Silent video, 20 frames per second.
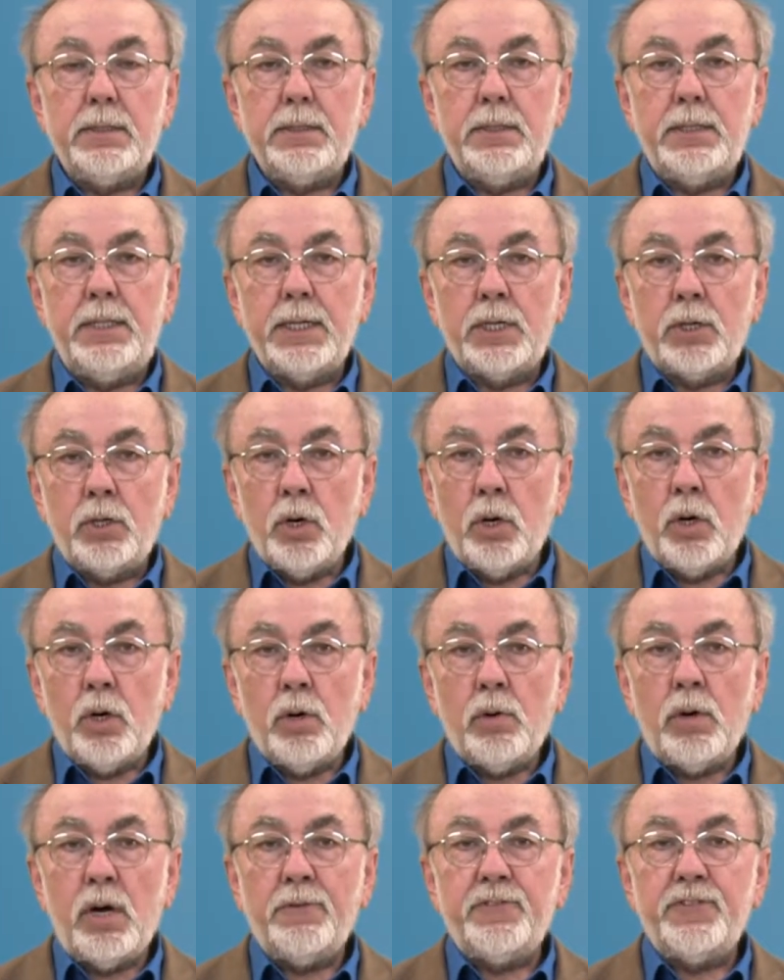The
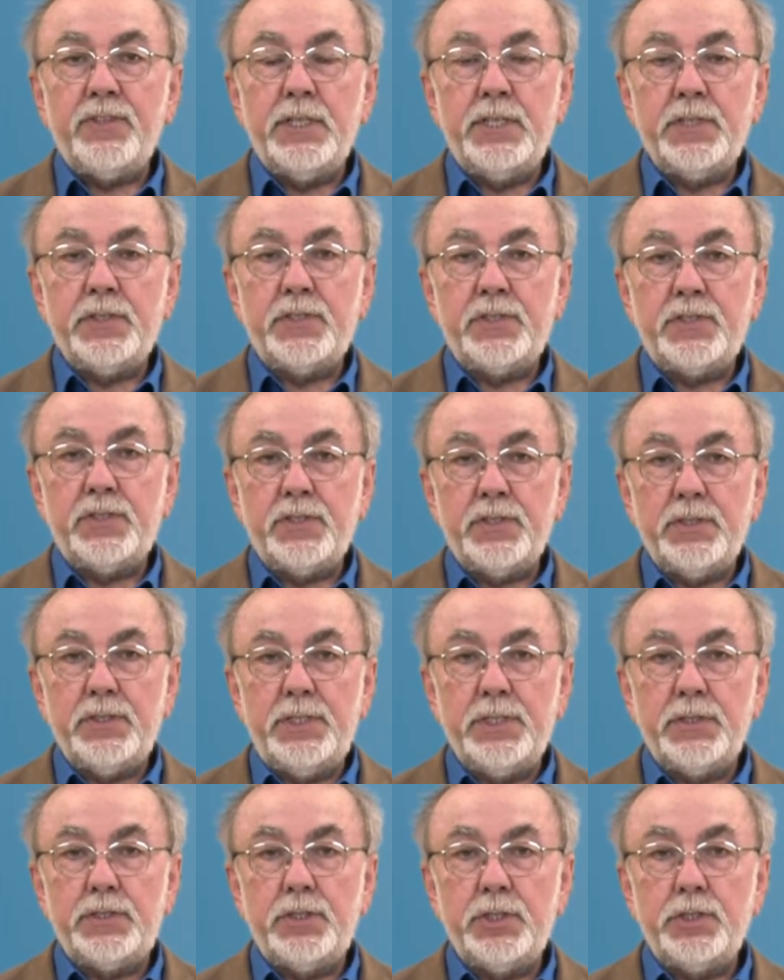goal of this
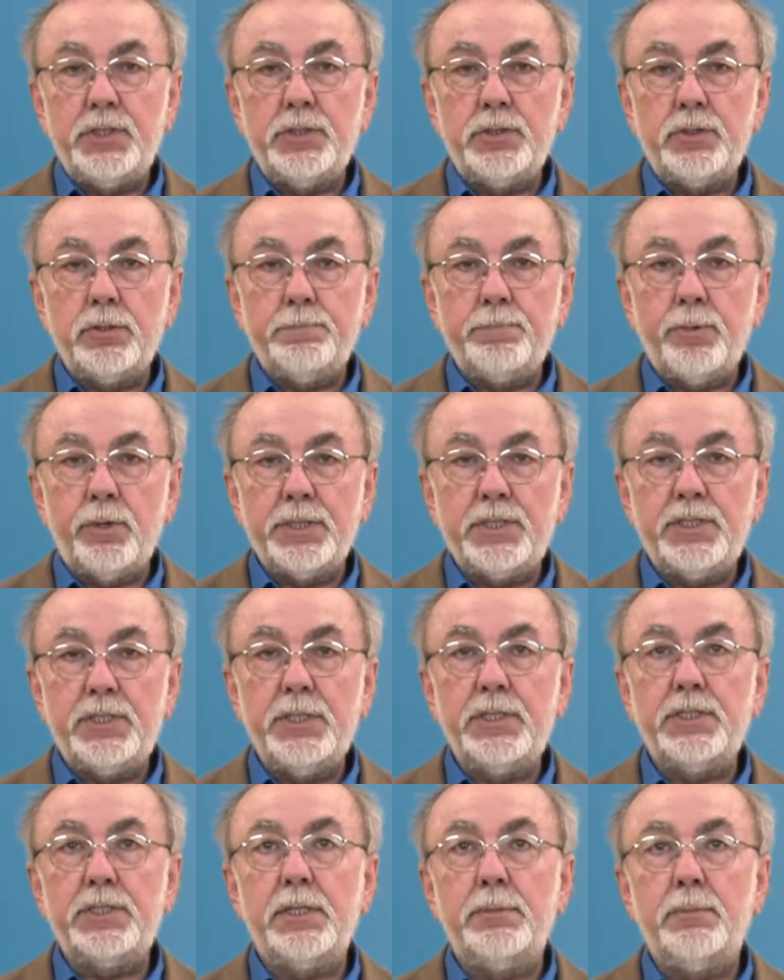decision support
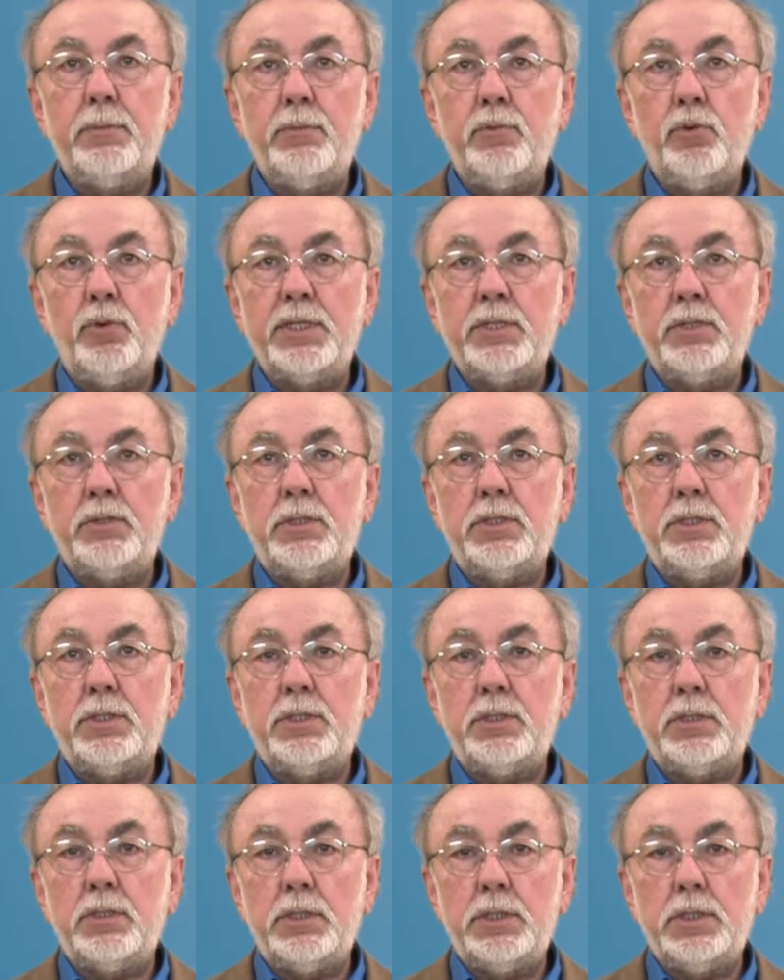system,
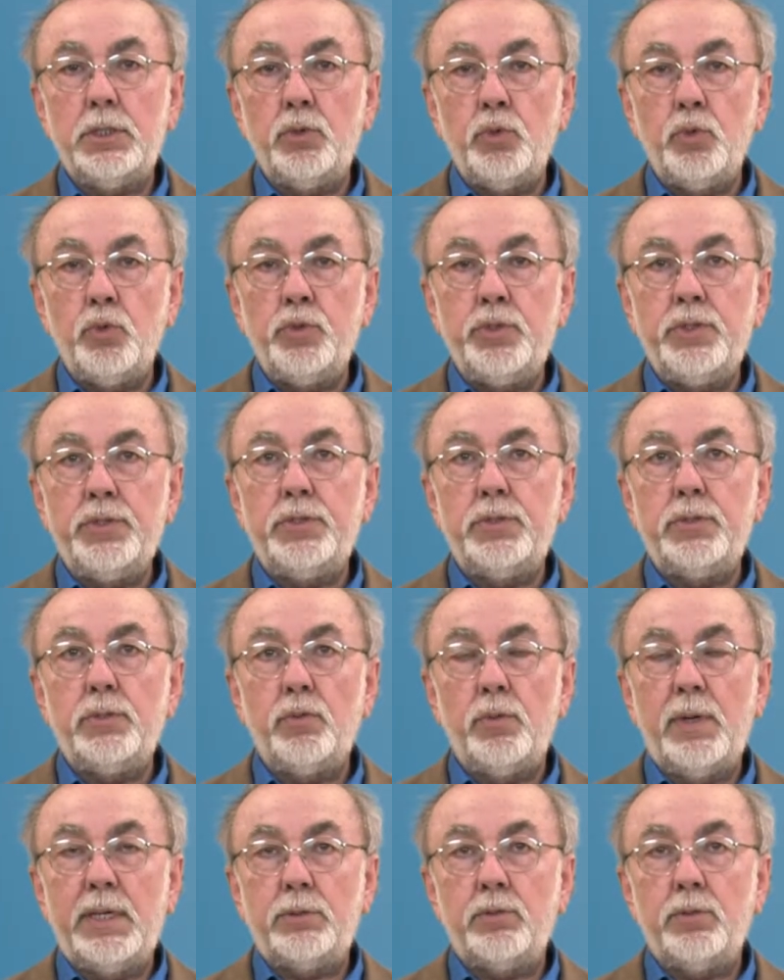which use
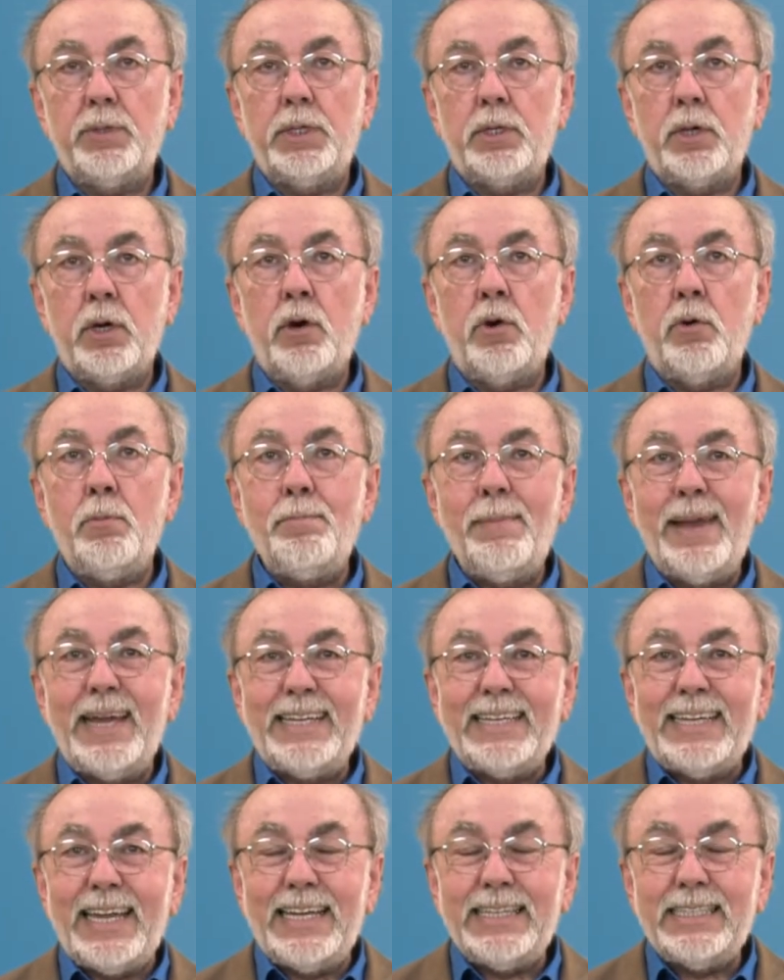what we call
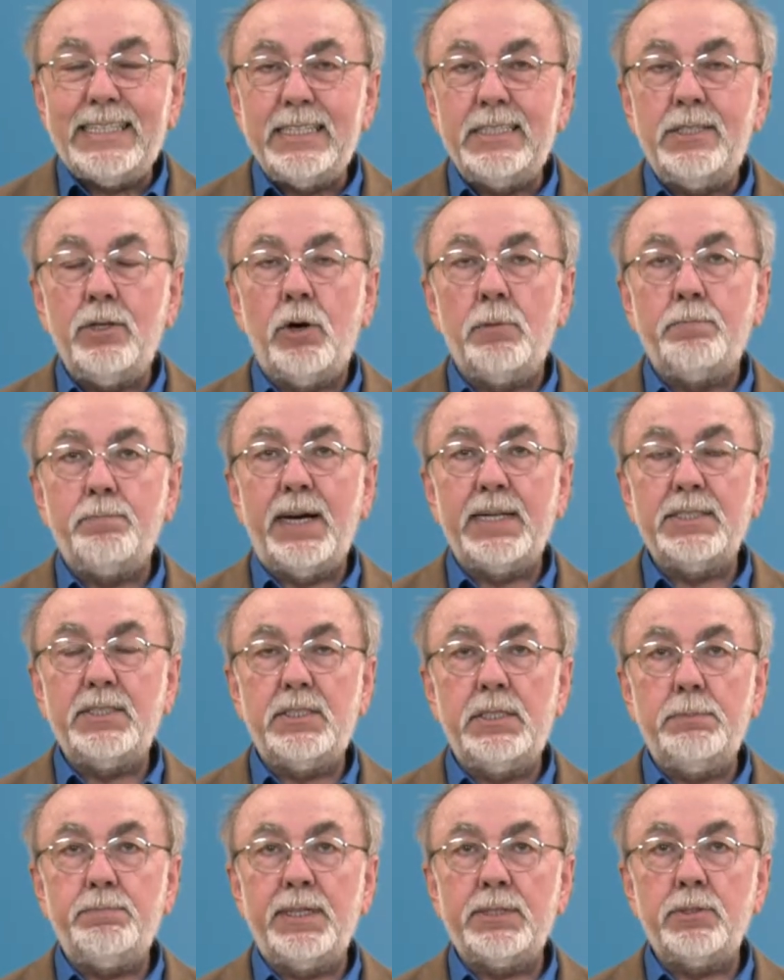mediated or
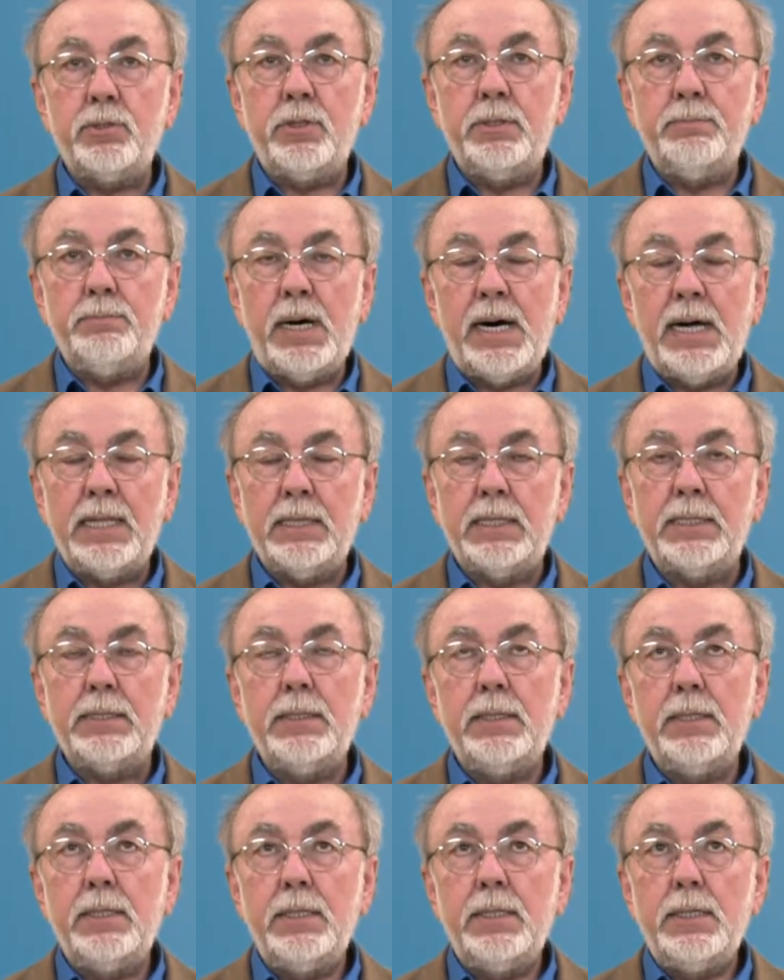participatory modeling,